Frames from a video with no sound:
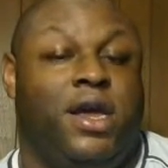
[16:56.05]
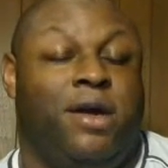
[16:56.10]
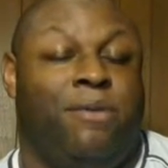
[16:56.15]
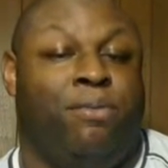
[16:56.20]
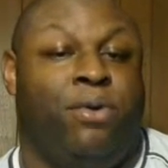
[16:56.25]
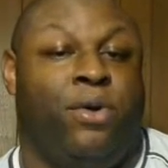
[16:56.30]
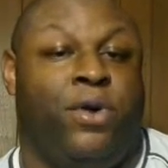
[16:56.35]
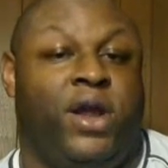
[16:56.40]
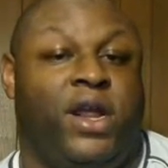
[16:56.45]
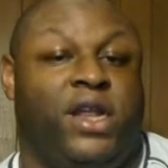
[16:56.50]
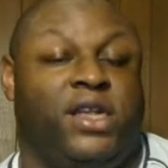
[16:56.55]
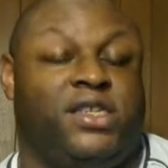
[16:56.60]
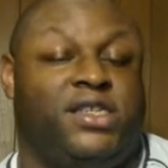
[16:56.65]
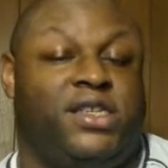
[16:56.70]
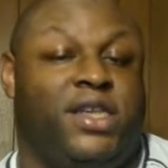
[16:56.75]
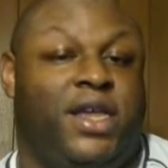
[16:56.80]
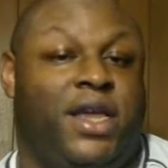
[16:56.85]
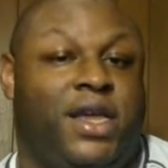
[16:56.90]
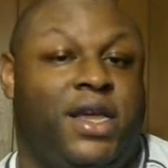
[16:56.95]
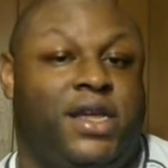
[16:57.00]

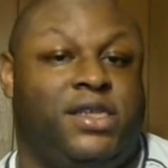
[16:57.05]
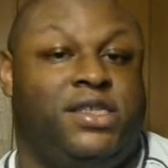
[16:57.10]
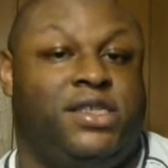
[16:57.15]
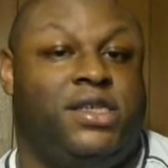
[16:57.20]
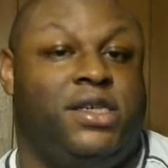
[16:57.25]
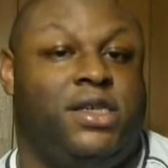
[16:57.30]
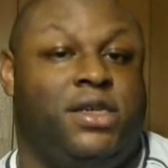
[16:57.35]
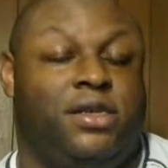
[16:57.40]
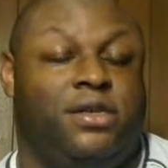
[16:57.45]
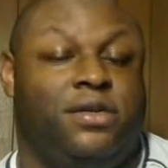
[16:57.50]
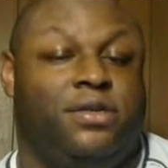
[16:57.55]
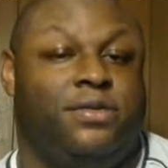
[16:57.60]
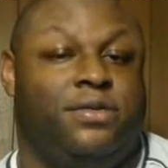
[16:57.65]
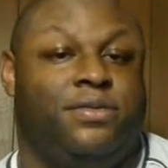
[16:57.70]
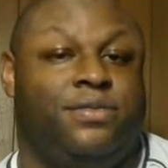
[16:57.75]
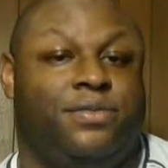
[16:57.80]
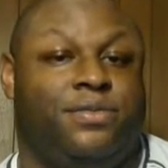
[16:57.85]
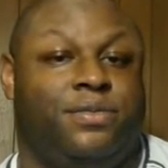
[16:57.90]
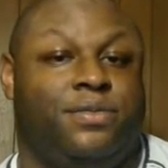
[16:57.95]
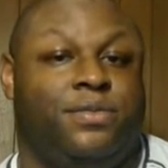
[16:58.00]
Princess,
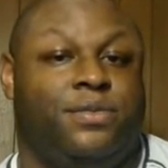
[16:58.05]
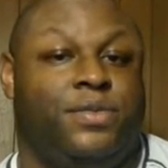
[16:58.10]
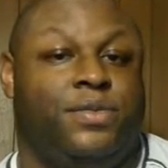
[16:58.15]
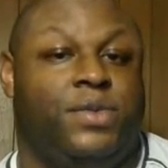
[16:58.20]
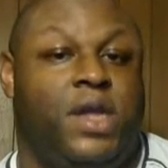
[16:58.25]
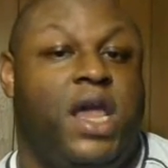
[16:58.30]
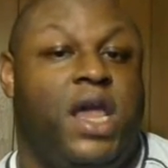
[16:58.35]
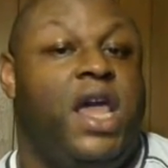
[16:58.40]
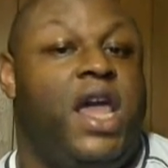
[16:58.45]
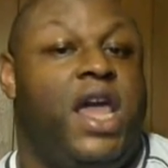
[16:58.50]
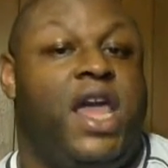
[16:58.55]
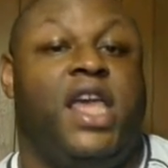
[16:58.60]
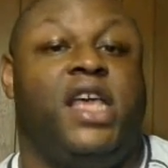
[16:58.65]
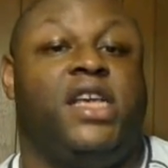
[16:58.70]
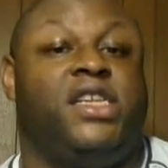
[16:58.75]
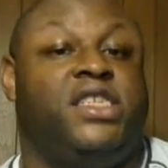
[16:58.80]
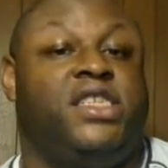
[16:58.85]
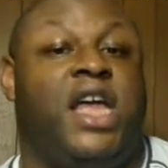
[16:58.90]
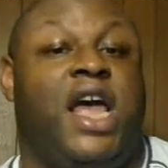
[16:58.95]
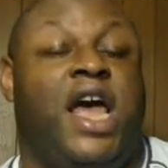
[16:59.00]

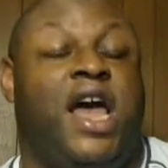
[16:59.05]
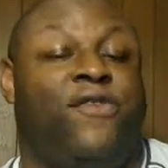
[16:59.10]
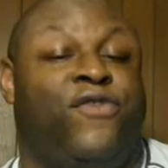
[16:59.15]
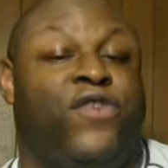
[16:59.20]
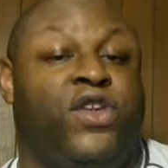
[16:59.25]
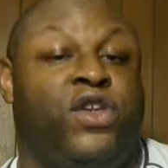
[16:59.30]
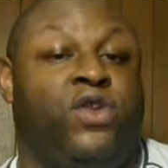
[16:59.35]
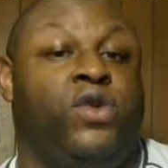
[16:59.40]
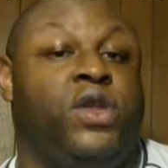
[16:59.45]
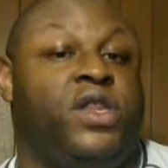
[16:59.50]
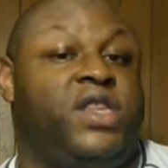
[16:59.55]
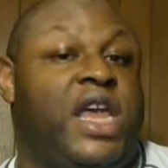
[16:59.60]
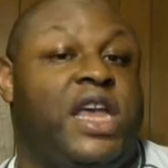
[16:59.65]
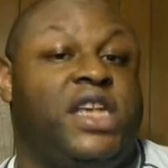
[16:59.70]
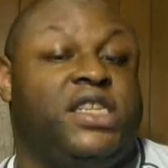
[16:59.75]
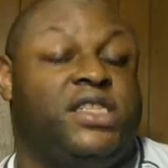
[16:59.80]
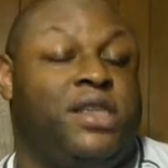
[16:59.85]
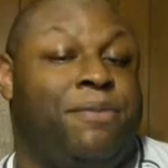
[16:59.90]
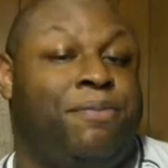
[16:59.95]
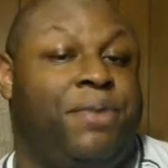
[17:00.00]
it's time for you to take
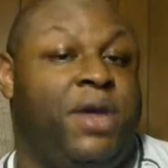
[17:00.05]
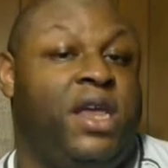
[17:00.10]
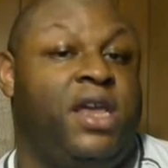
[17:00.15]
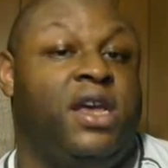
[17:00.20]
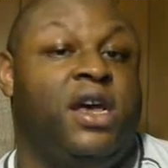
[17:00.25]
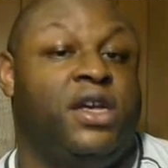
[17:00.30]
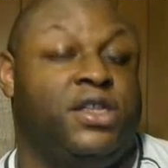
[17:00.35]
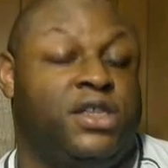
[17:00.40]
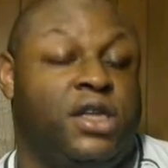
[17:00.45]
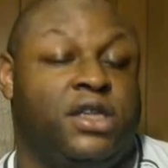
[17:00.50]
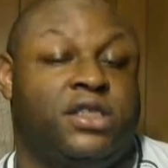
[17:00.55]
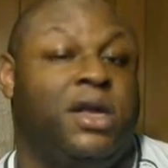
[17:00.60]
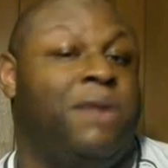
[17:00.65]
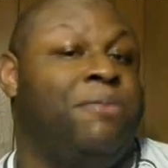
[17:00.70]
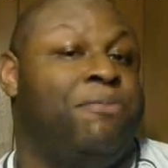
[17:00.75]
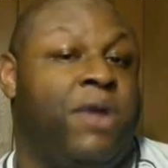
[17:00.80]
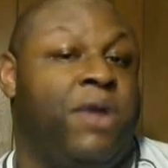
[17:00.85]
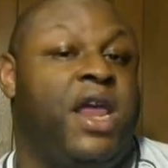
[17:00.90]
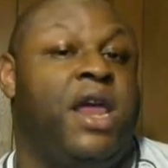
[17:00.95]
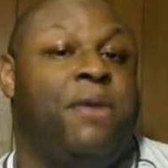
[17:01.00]
some pills or
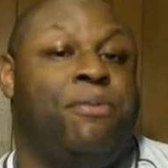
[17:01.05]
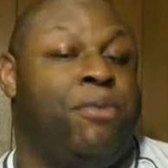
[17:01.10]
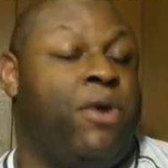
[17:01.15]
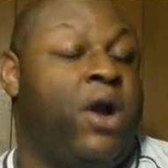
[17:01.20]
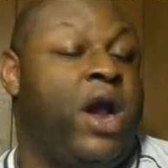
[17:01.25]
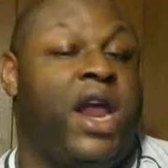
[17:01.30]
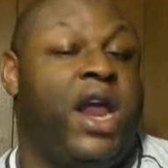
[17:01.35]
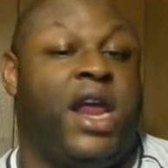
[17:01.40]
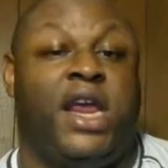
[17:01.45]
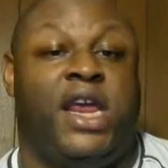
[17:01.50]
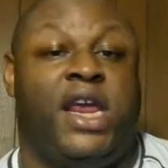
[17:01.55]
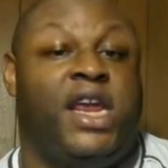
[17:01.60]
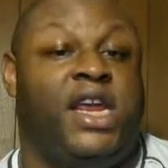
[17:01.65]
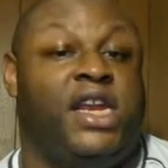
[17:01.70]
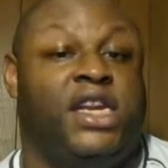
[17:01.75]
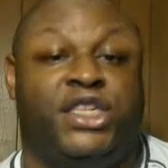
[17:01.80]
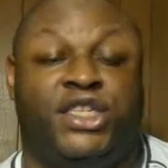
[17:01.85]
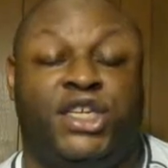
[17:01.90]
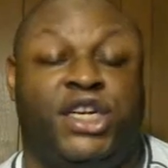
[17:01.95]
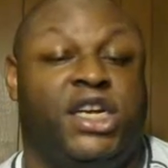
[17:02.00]
some brain
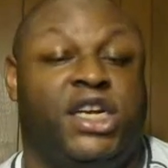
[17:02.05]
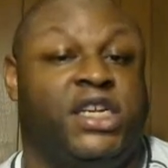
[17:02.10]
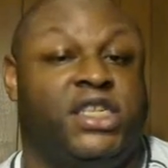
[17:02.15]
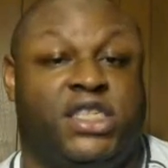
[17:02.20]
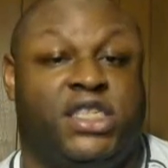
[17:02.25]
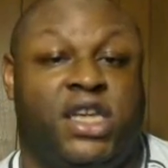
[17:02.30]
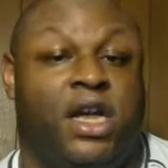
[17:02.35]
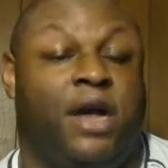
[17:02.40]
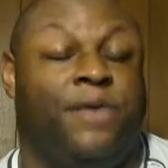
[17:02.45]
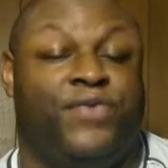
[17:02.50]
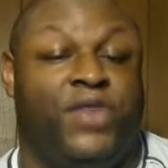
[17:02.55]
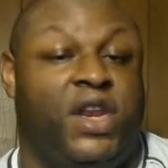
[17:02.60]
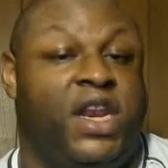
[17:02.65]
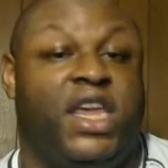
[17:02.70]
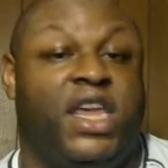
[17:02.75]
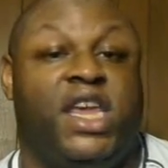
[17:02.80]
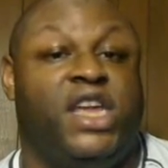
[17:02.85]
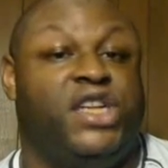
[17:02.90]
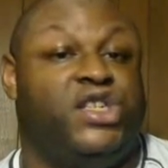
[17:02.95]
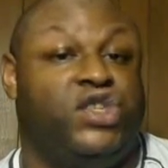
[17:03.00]
energy or something to
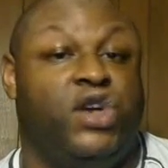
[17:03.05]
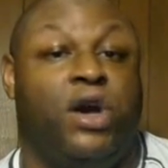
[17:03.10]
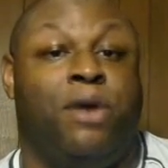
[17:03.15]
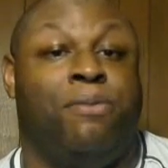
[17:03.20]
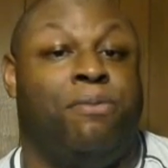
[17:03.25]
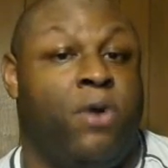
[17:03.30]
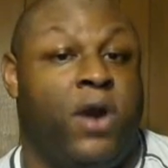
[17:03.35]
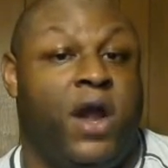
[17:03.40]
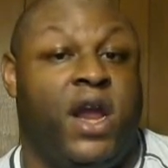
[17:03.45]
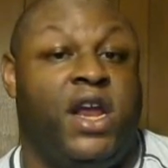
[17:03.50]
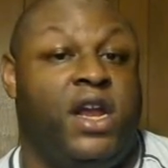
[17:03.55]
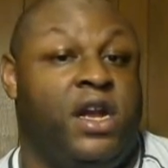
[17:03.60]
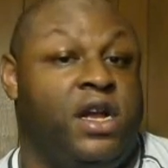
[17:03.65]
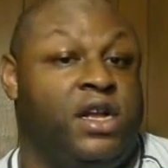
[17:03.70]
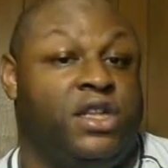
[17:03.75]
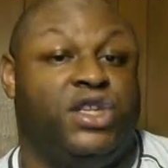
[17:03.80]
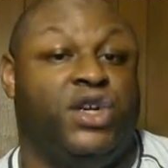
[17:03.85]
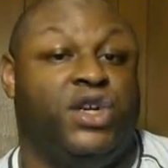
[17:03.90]
get your brain up to